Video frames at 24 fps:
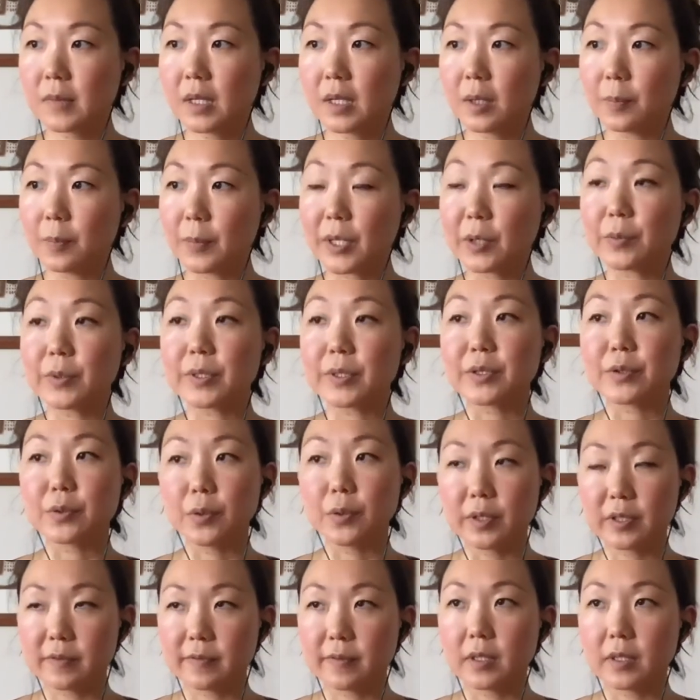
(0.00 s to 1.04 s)
be
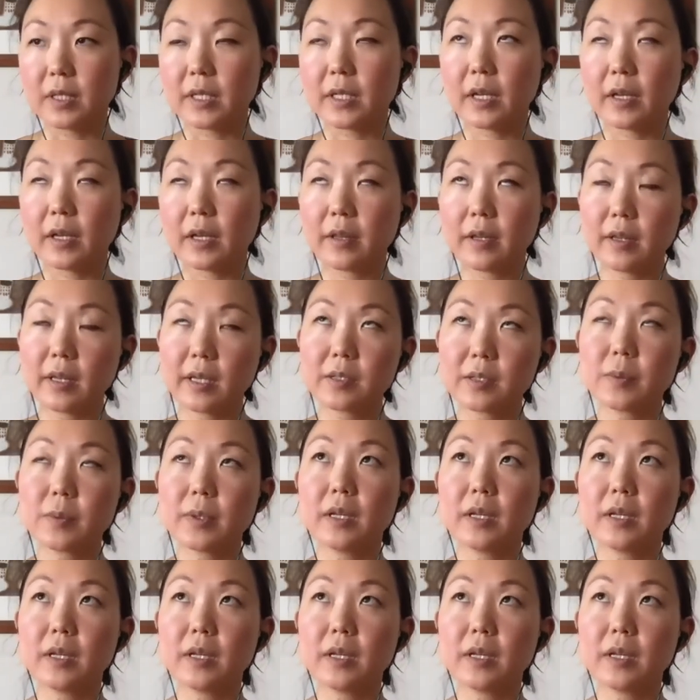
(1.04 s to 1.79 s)
resourceful. And I think that's what I